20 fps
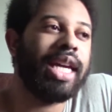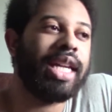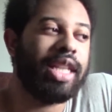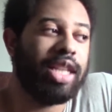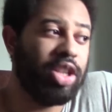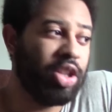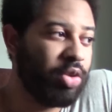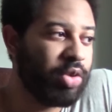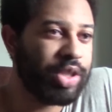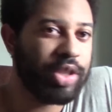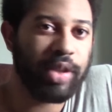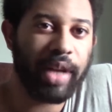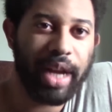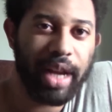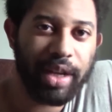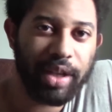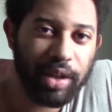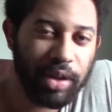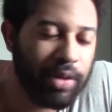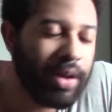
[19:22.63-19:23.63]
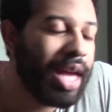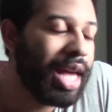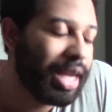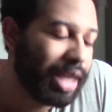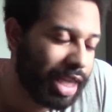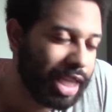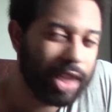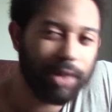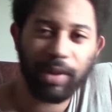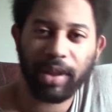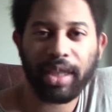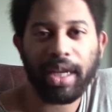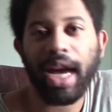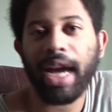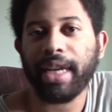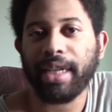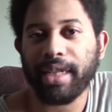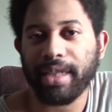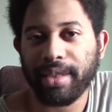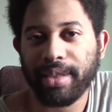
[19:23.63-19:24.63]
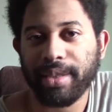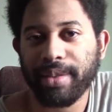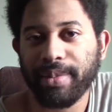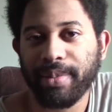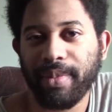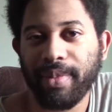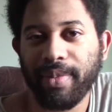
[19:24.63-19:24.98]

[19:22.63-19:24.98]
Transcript: you know what you got to do? Kill them with kindness.